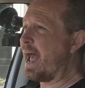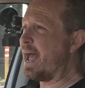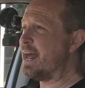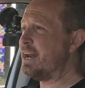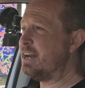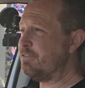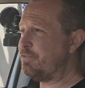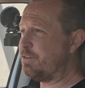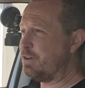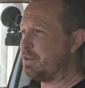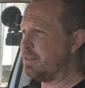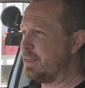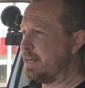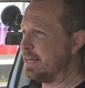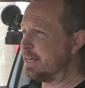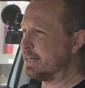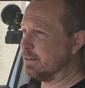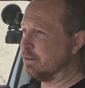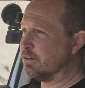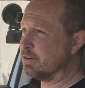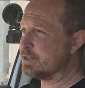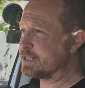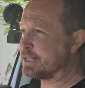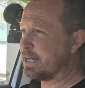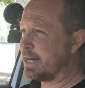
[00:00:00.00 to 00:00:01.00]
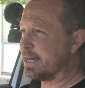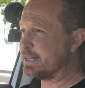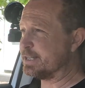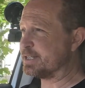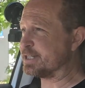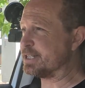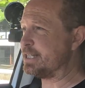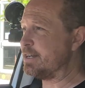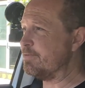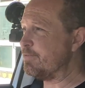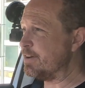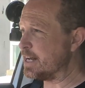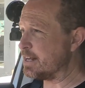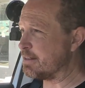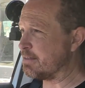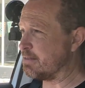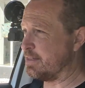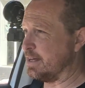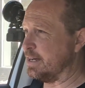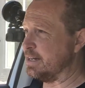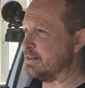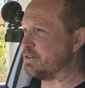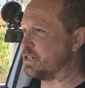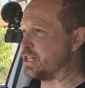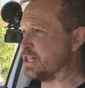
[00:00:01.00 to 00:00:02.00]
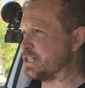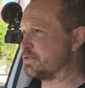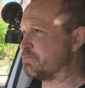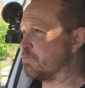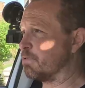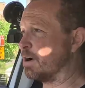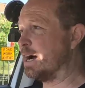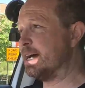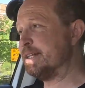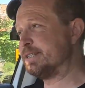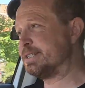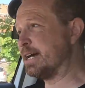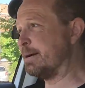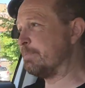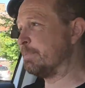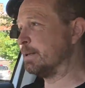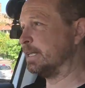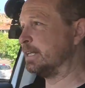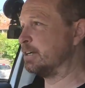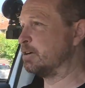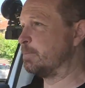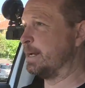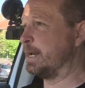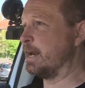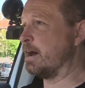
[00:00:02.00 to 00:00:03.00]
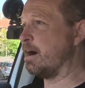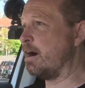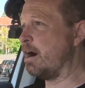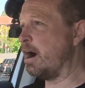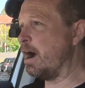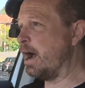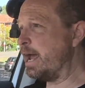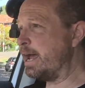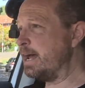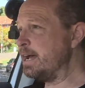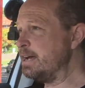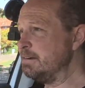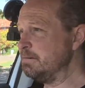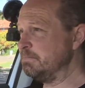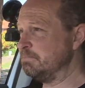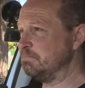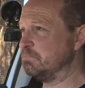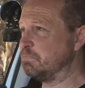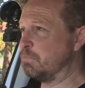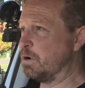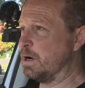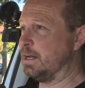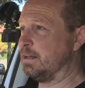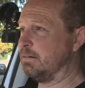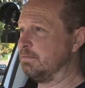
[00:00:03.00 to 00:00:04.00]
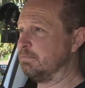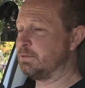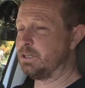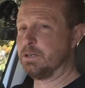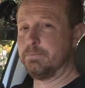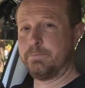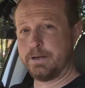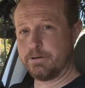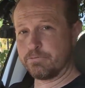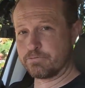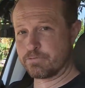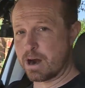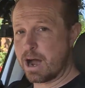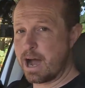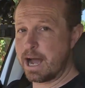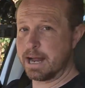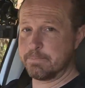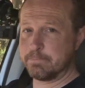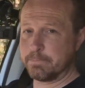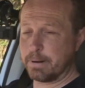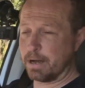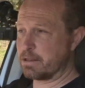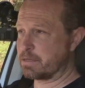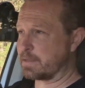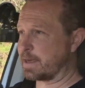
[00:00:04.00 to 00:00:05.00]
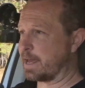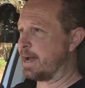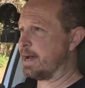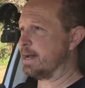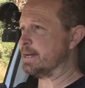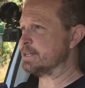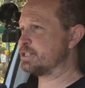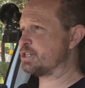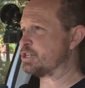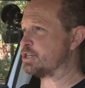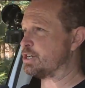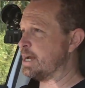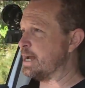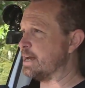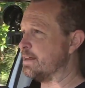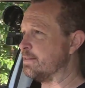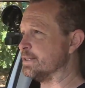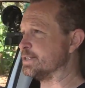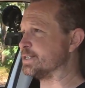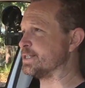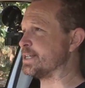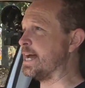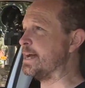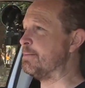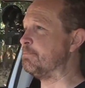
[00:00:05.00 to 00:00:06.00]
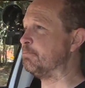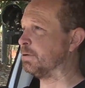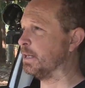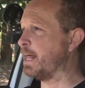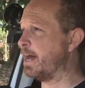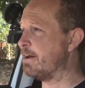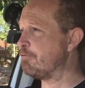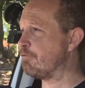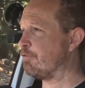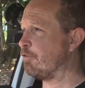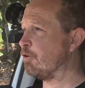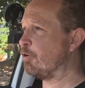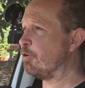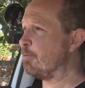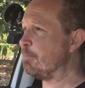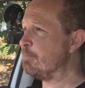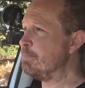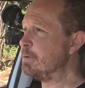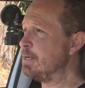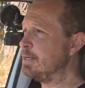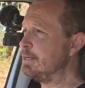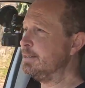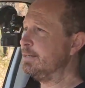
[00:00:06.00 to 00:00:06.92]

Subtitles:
And if you think it looks like a Civic that just rides up a little bit higher, well, you'd be right, both cars share the same platform.